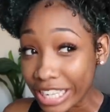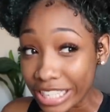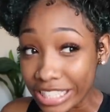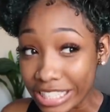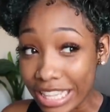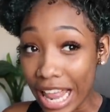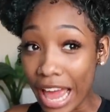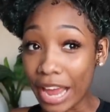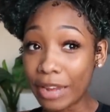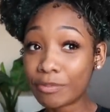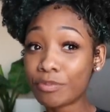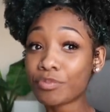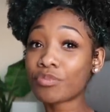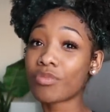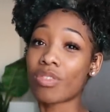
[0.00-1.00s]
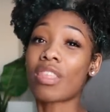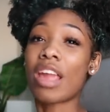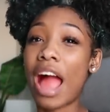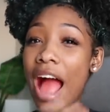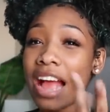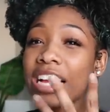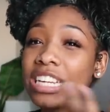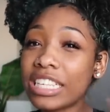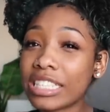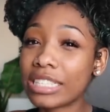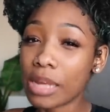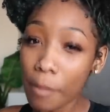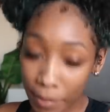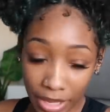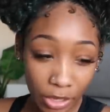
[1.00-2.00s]
is like i can cook
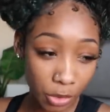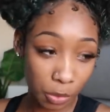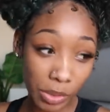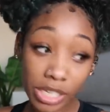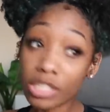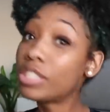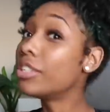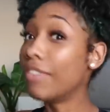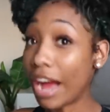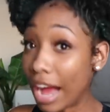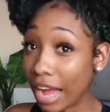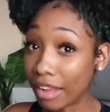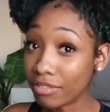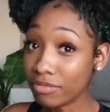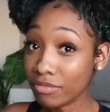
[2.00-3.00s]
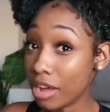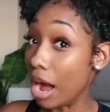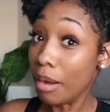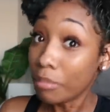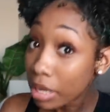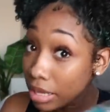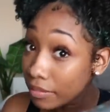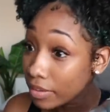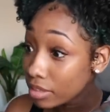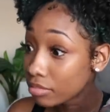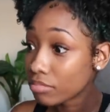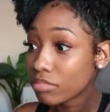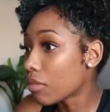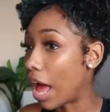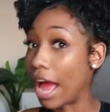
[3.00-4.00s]
some meals we can survive i'm living
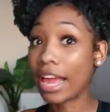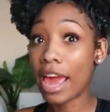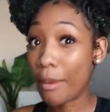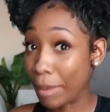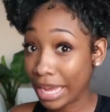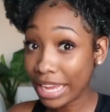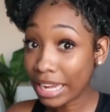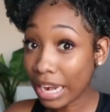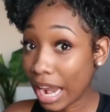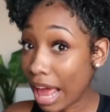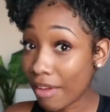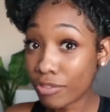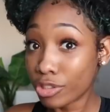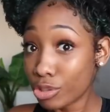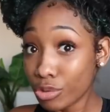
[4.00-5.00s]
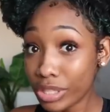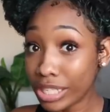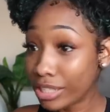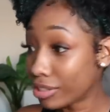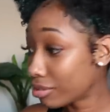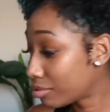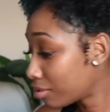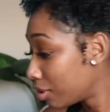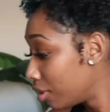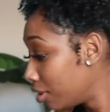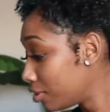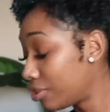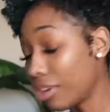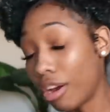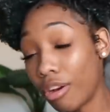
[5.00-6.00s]
i kept my kid alive for two years
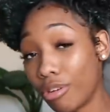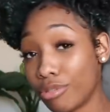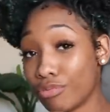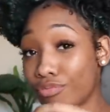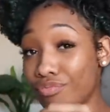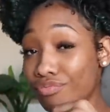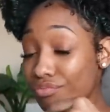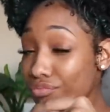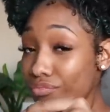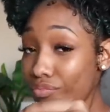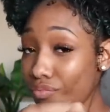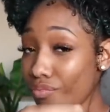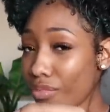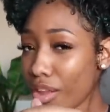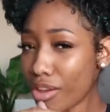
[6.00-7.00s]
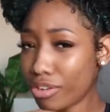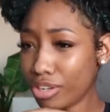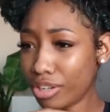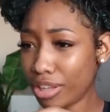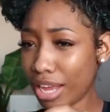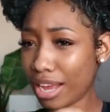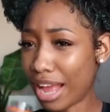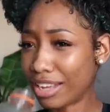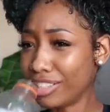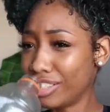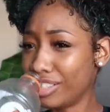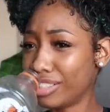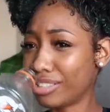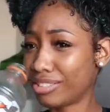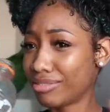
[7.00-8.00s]
so you know, like I can
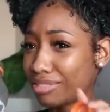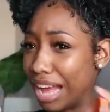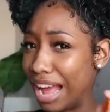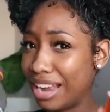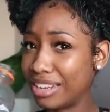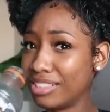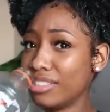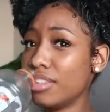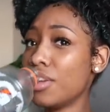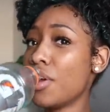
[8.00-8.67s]
cook, kind of.